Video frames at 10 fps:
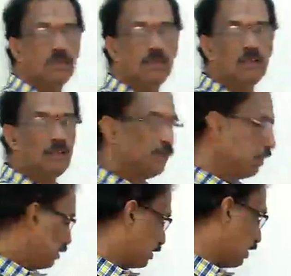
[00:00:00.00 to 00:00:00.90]
So, now
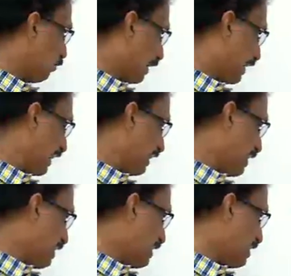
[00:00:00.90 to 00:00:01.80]
we get cos
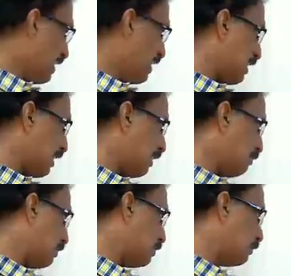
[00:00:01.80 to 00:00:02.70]
theta equal to root
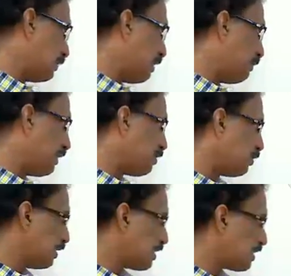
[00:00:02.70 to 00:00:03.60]
3 by 2 and
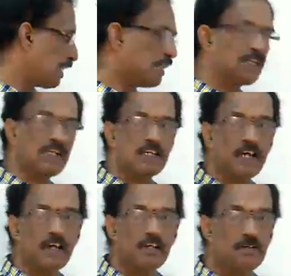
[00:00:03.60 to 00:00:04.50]
sin theta equal
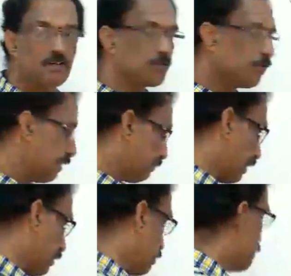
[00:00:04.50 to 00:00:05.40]
to 1 by 2.
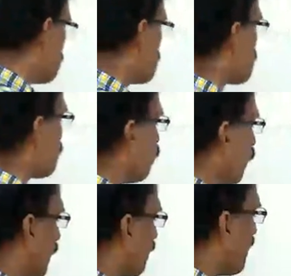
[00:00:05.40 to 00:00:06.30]
So, what we
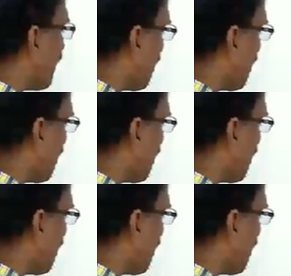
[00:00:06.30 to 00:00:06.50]
get?